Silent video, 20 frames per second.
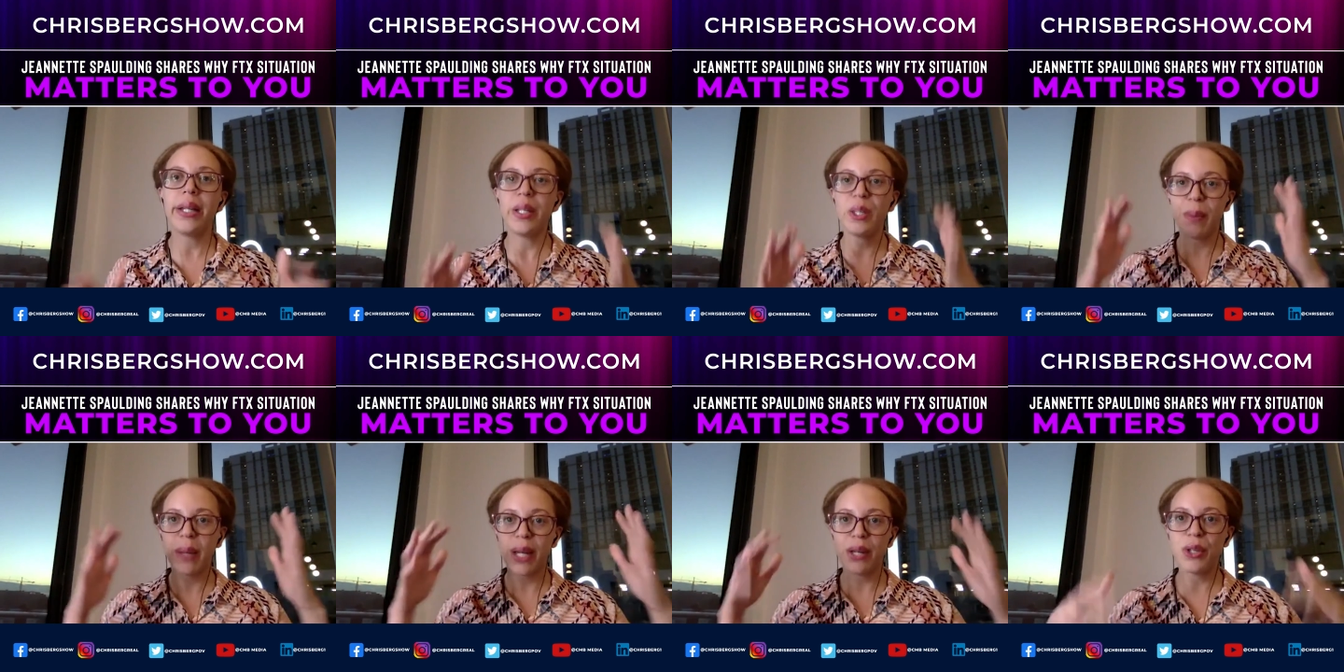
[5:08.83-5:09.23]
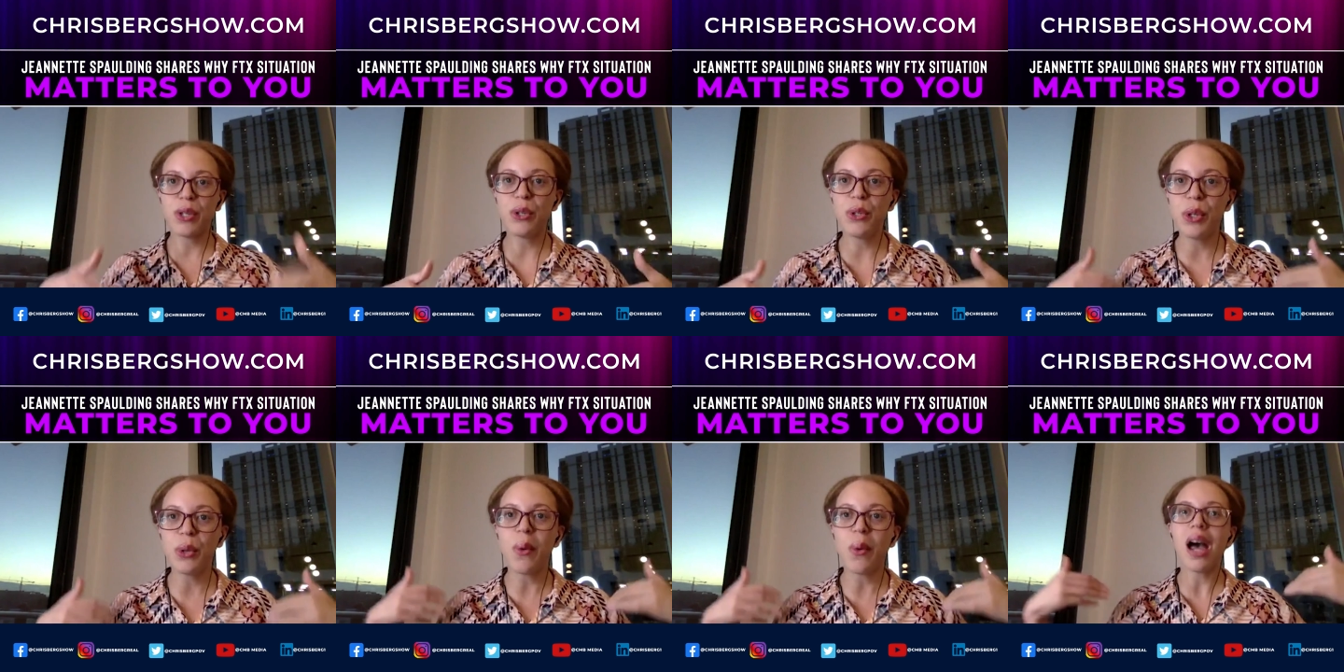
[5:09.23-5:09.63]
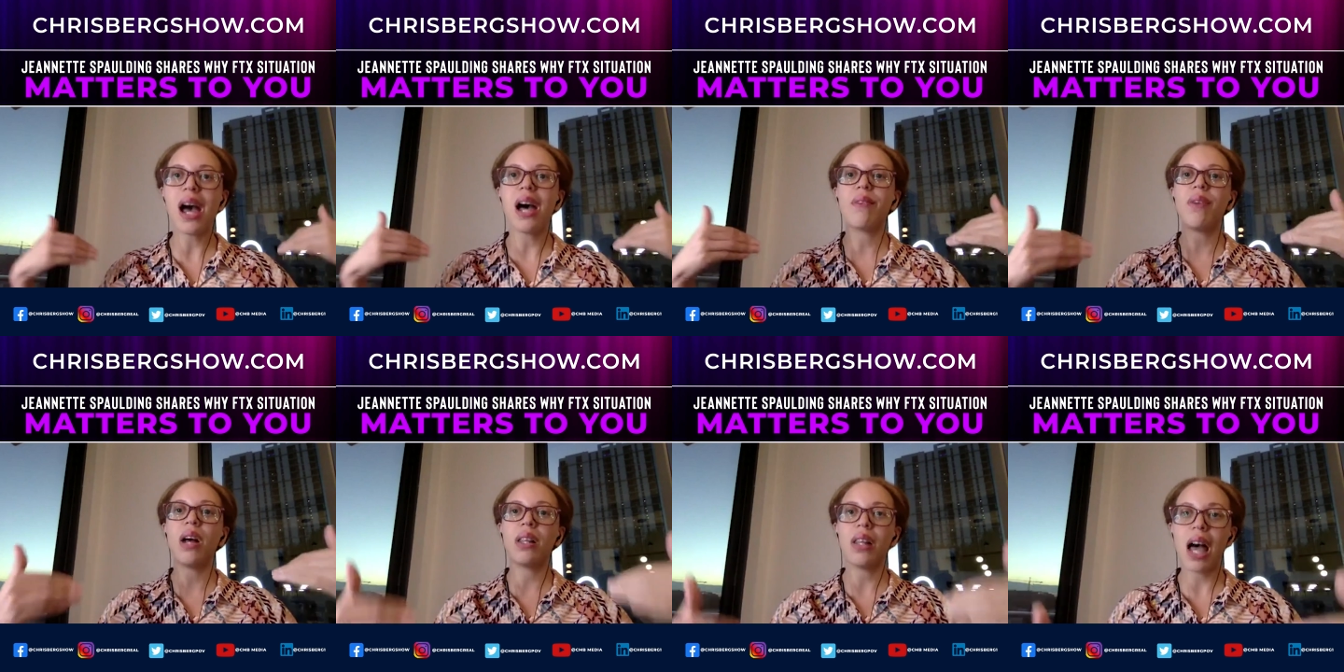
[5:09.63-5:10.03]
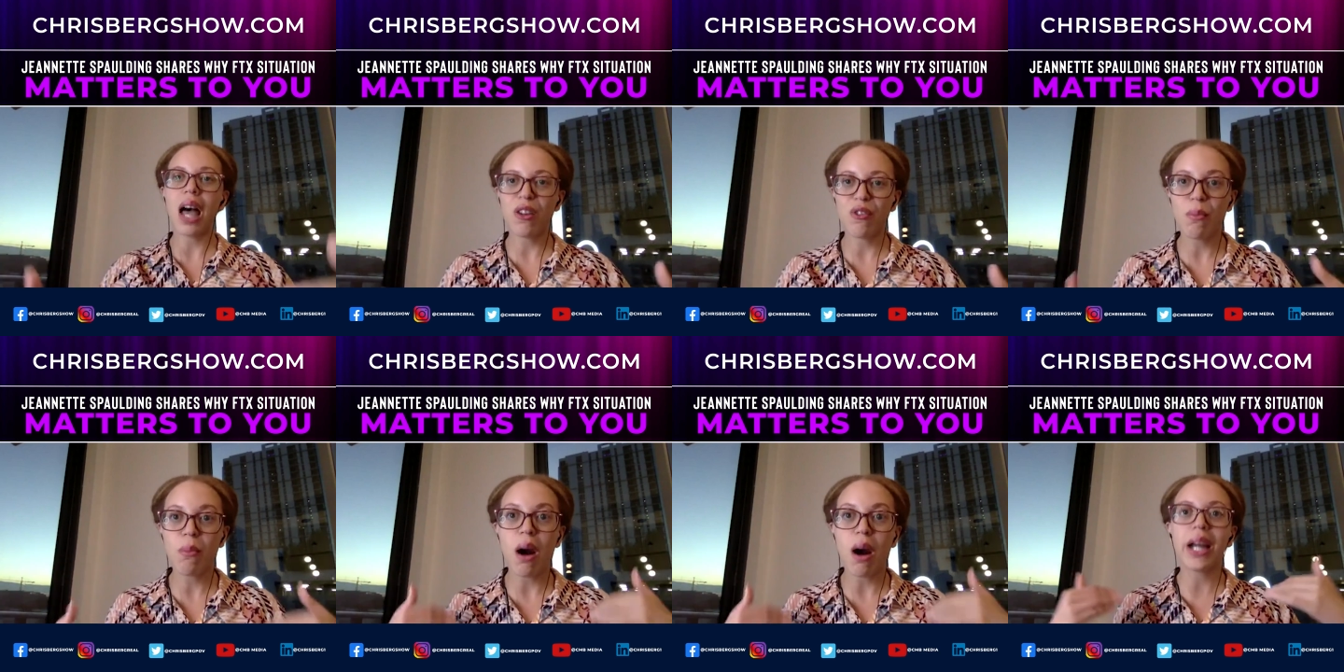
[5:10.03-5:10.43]
is because you do have a lot
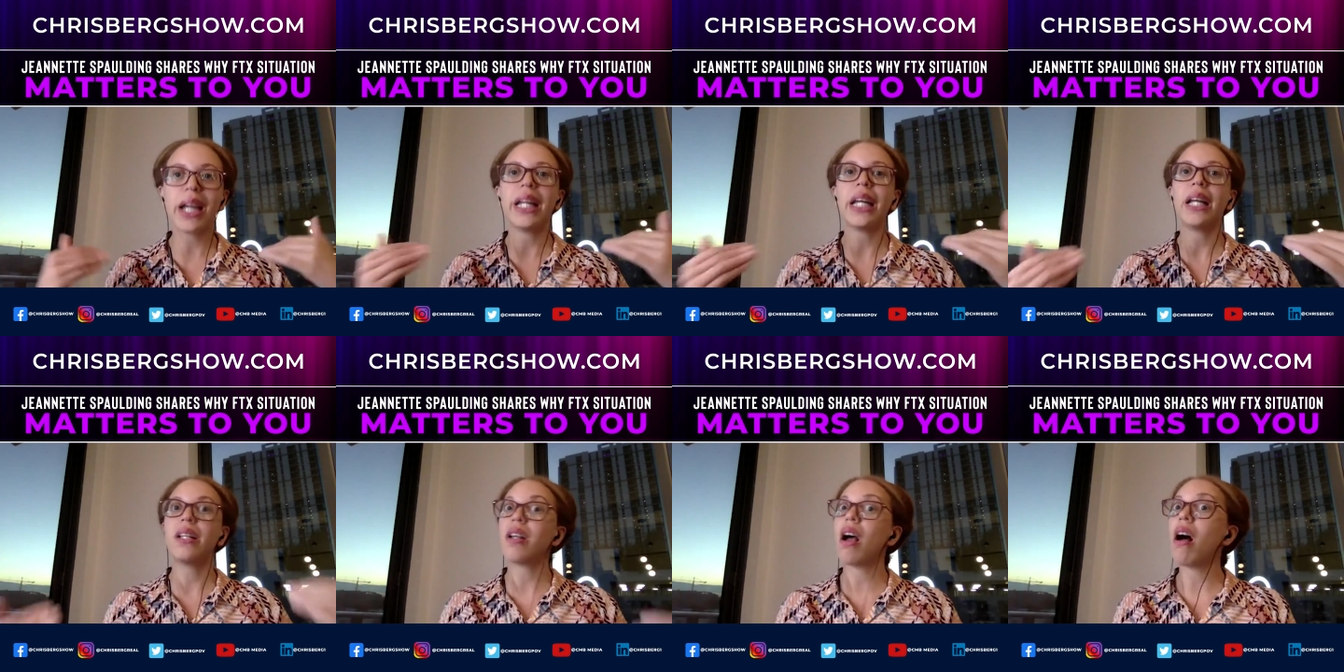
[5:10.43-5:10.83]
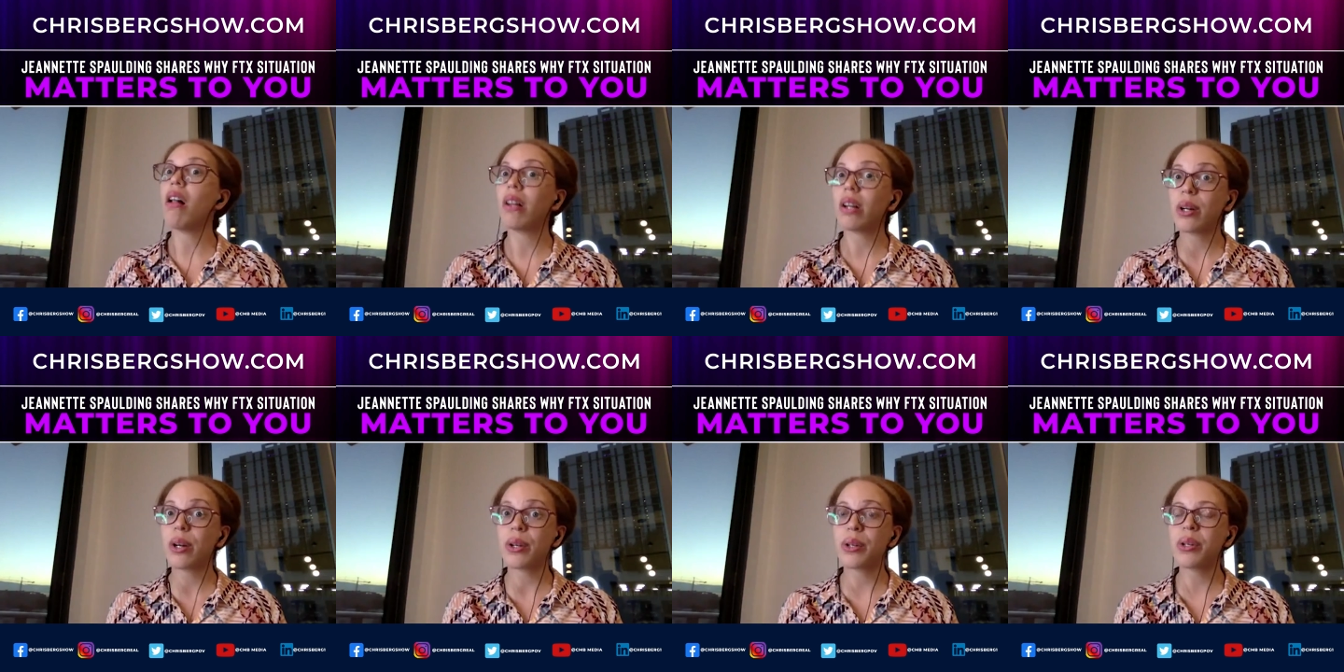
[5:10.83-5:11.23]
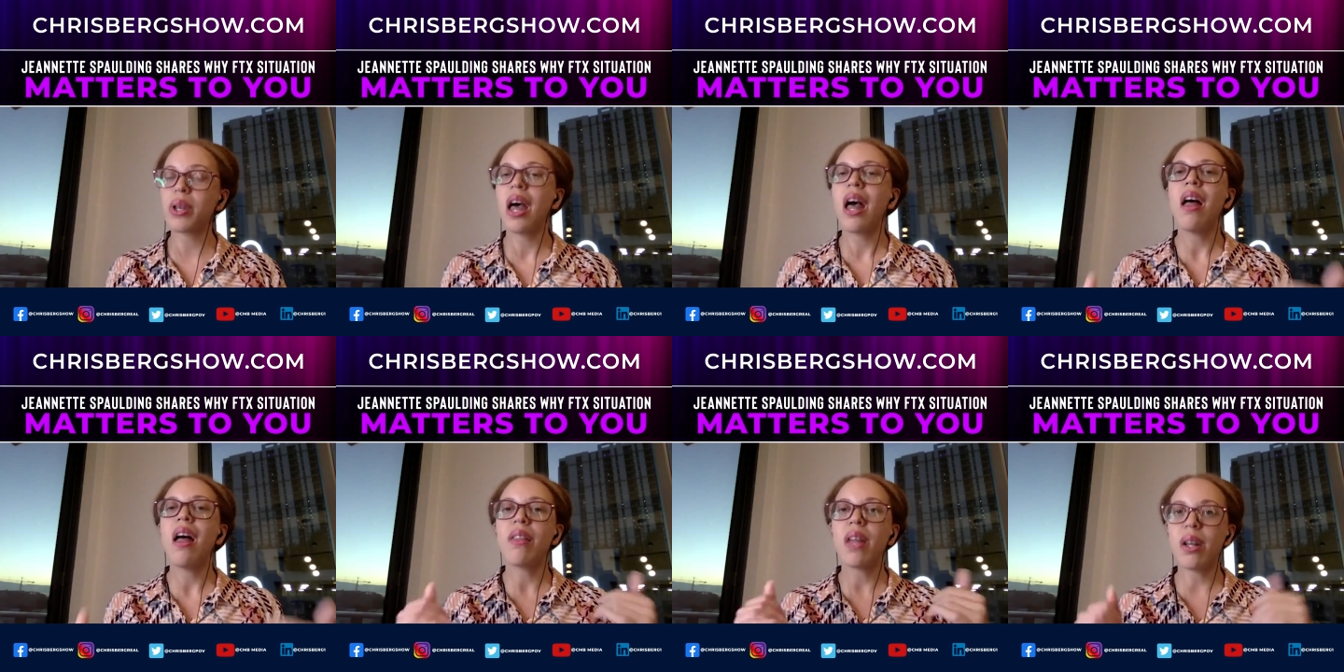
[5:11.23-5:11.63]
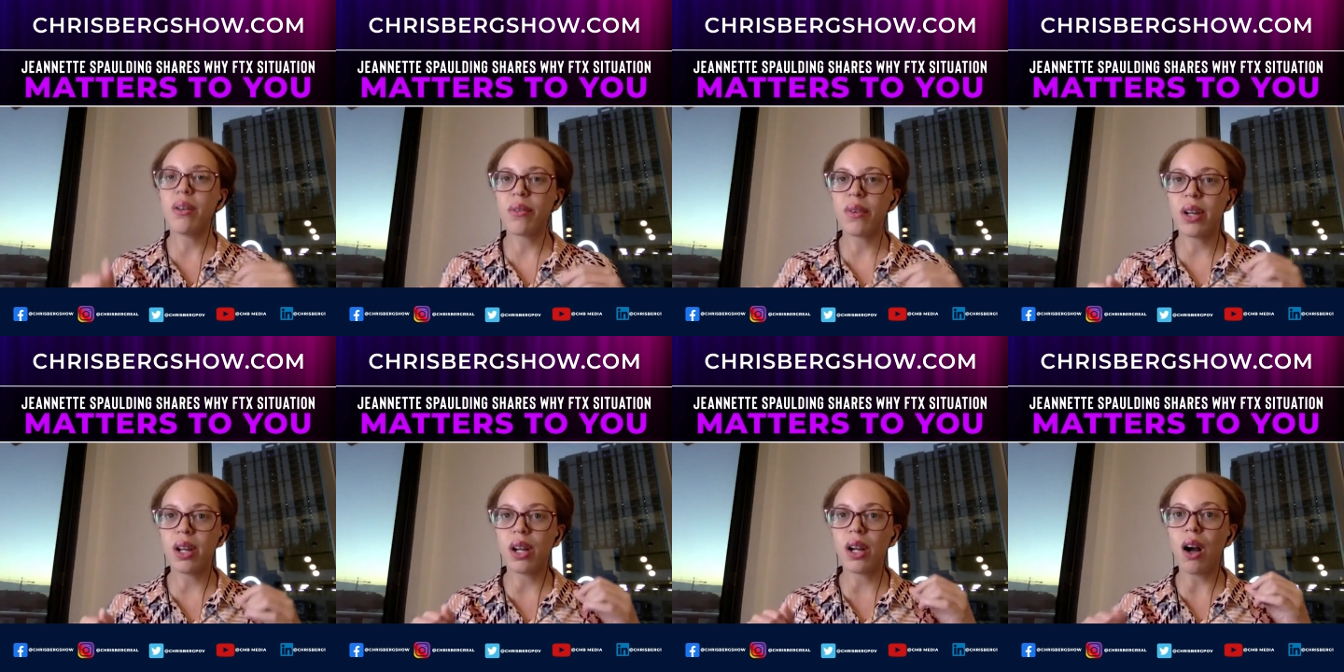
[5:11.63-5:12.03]
of marketing dollars that
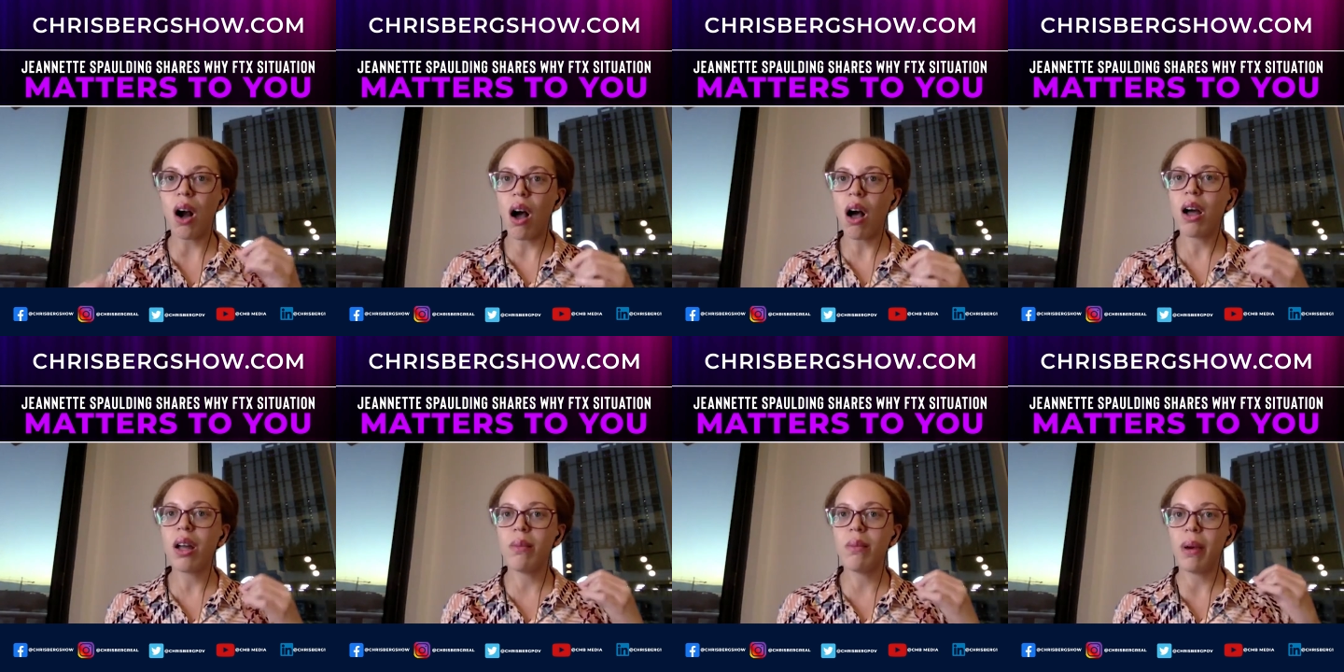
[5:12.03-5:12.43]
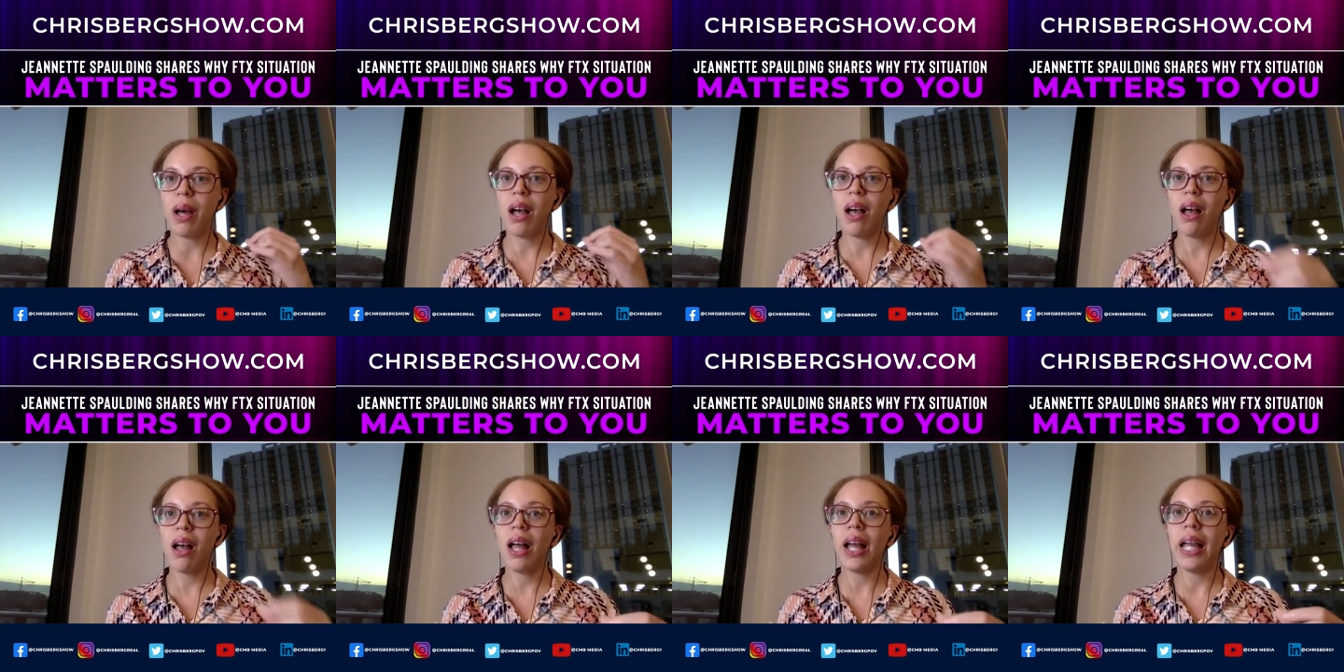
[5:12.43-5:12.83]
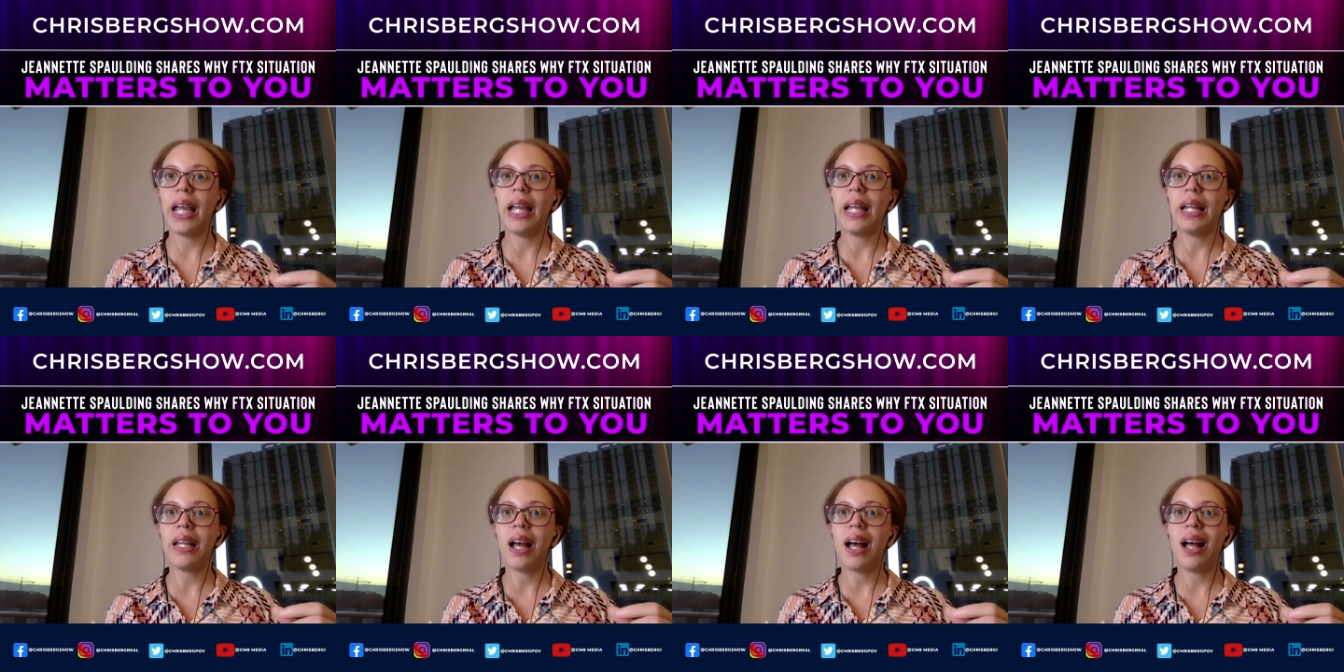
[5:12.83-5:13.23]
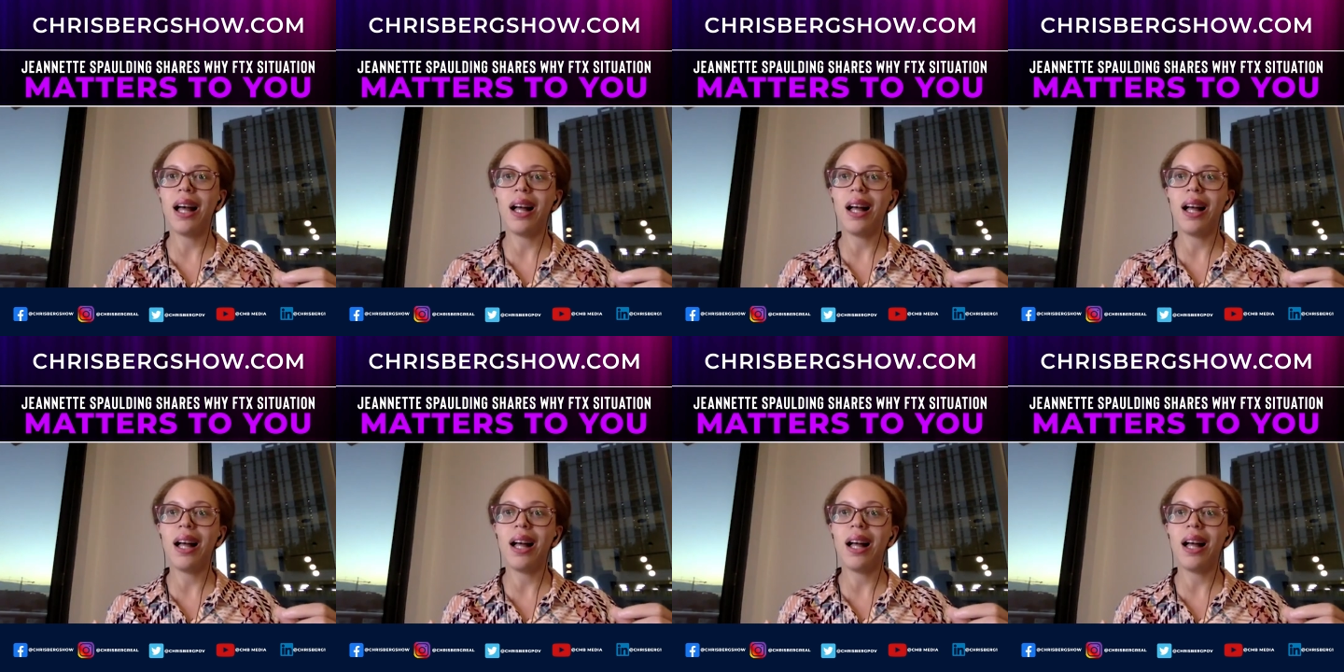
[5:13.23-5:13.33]
have gone behind